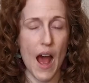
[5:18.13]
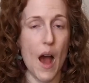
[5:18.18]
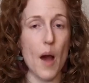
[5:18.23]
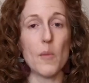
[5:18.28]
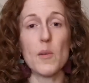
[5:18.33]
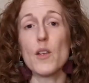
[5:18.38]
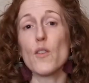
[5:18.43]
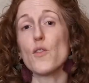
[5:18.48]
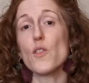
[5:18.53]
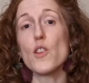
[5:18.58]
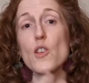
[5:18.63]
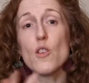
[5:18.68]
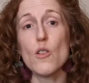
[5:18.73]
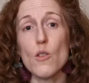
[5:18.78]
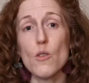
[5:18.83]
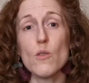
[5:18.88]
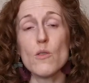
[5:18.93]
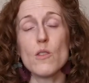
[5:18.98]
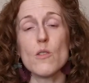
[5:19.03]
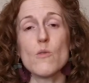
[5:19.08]
If
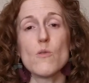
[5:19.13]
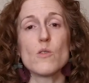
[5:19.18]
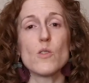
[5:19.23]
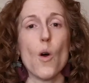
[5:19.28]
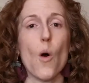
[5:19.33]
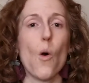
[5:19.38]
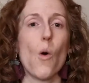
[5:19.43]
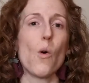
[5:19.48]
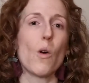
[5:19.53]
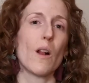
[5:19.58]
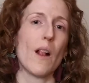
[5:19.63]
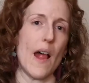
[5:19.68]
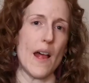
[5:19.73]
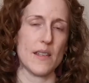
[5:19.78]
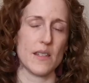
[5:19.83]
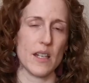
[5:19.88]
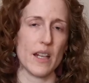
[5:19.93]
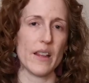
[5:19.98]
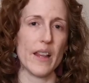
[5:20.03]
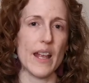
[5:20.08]
you use old
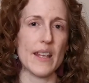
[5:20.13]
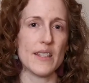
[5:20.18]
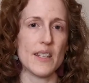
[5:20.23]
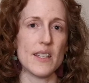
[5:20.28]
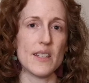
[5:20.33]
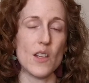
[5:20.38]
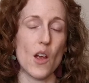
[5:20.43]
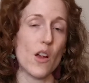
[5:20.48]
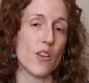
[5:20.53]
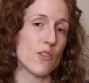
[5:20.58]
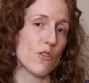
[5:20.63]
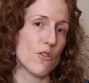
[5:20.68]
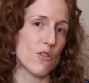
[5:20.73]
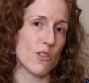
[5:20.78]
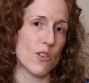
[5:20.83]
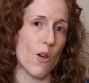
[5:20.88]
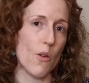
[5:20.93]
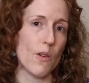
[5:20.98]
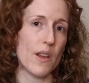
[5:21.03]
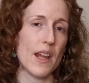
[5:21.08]
classic lenses on your
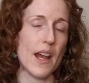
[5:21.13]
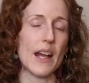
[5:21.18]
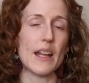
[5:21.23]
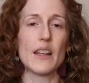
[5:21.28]
Sony,